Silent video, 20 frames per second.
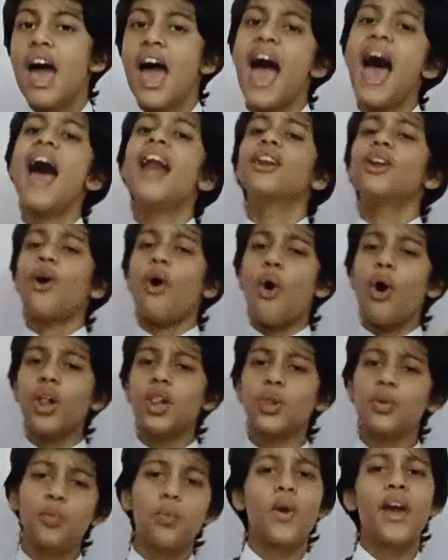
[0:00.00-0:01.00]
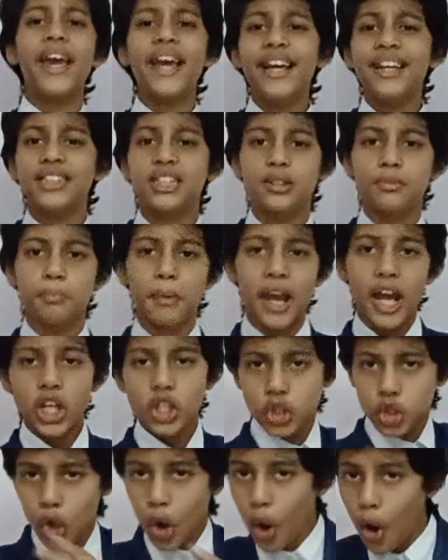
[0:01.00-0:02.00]
and always made
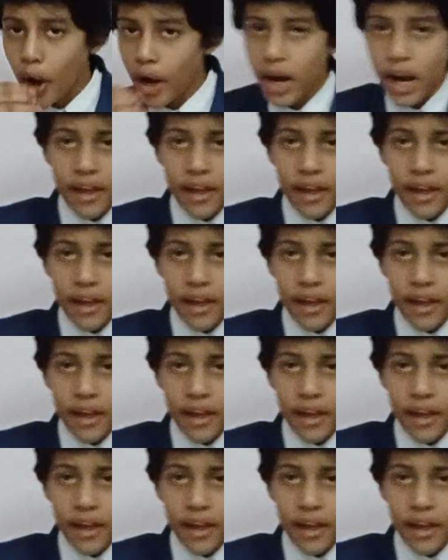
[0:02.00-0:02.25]
sure